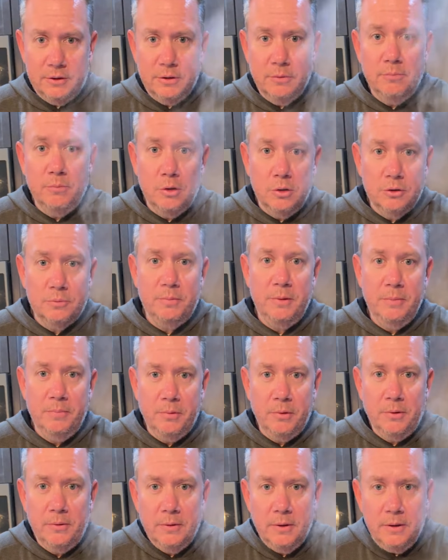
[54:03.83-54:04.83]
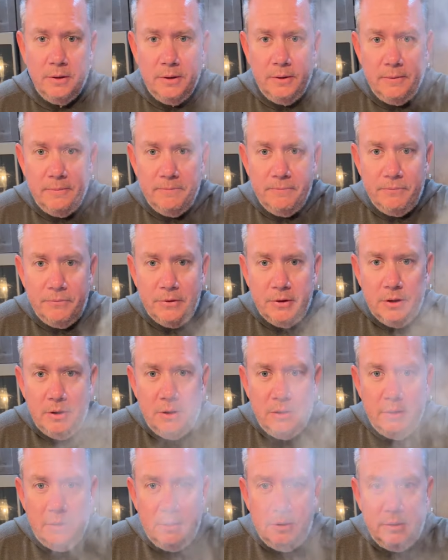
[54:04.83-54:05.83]
So most people,
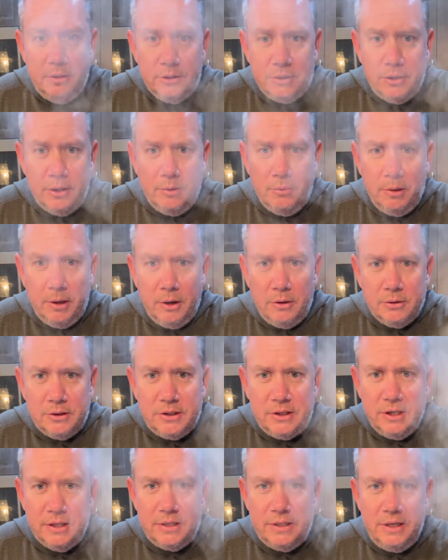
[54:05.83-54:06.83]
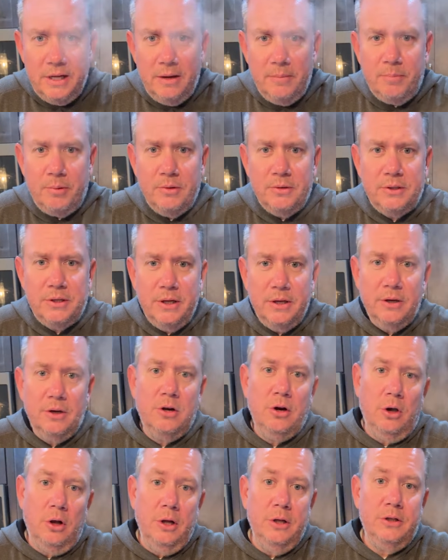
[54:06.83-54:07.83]
so there we go. 68%
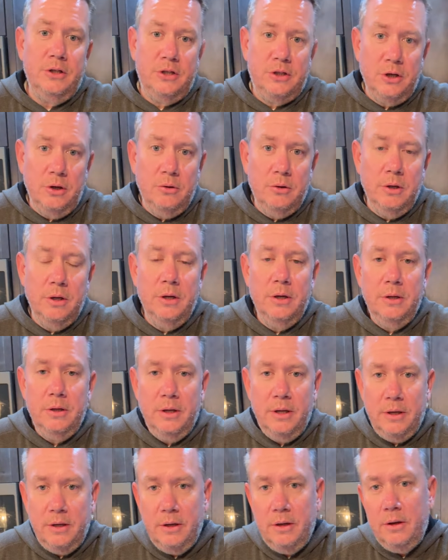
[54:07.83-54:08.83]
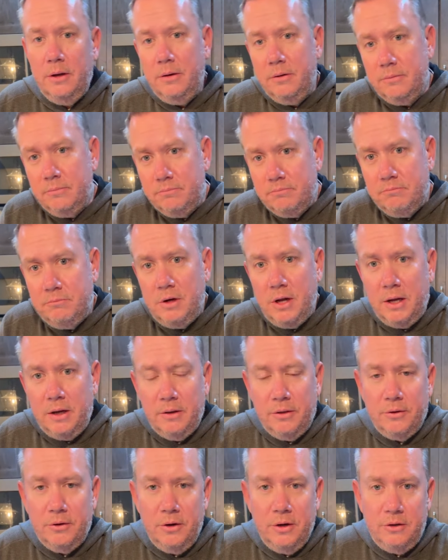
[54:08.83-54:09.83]
call it soda, and
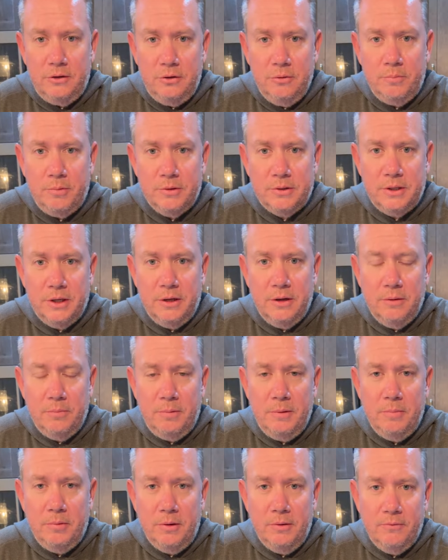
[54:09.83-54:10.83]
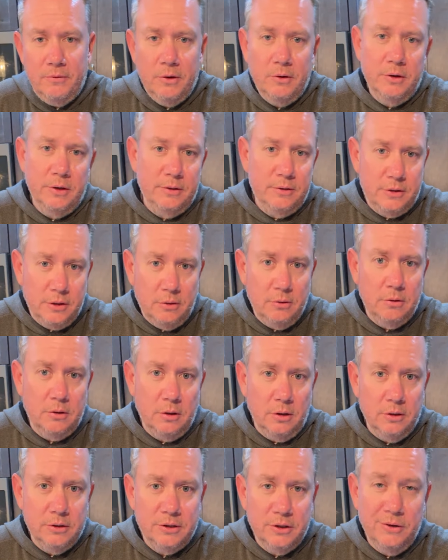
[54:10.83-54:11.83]
32% of the people that voted don't
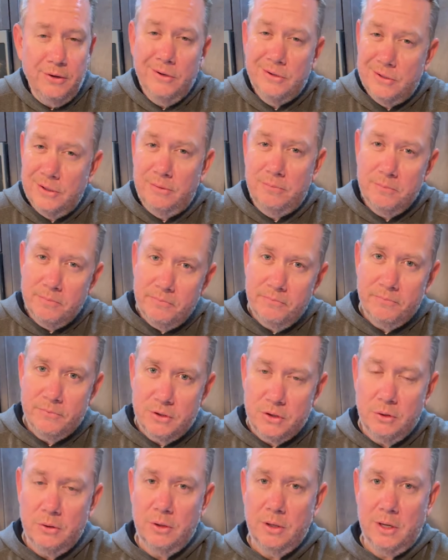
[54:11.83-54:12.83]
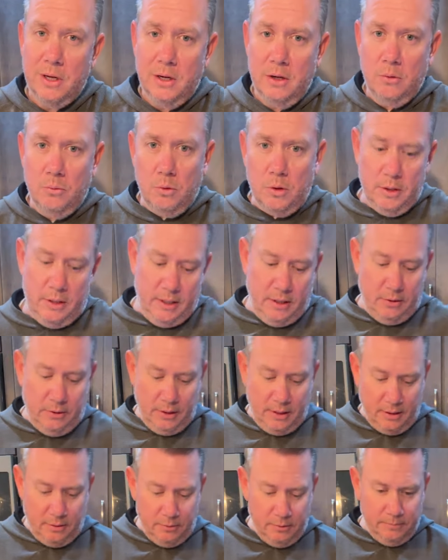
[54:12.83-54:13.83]
call it soda. So soda kind of won out
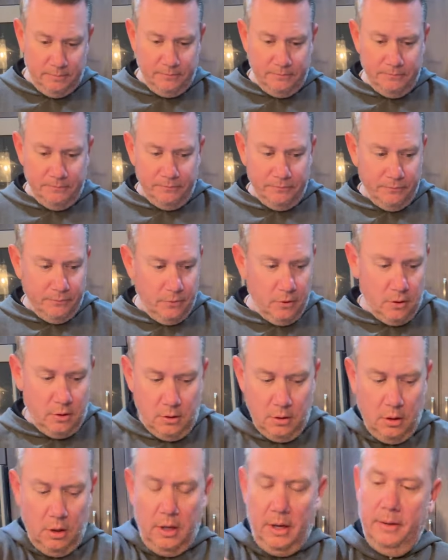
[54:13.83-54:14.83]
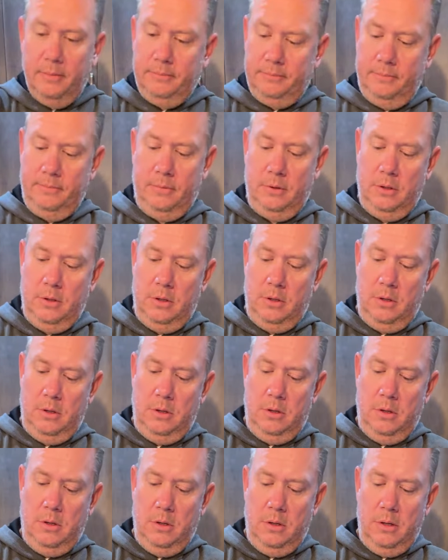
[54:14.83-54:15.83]
that one. All right,
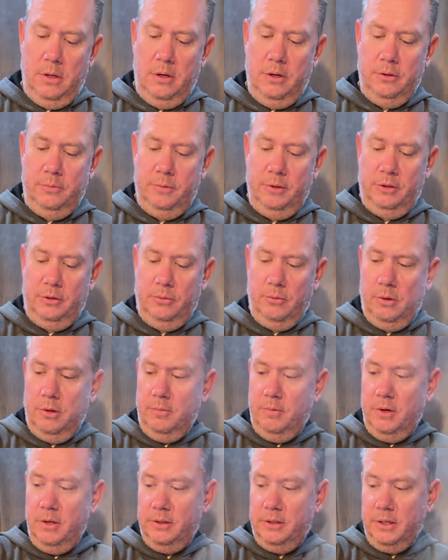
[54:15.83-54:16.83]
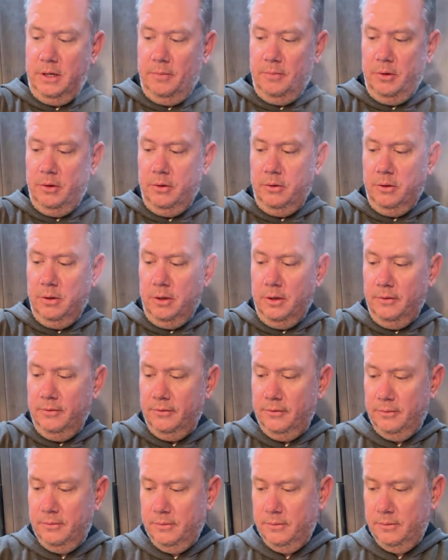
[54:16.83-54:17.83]
here's my 20-minute timer going off.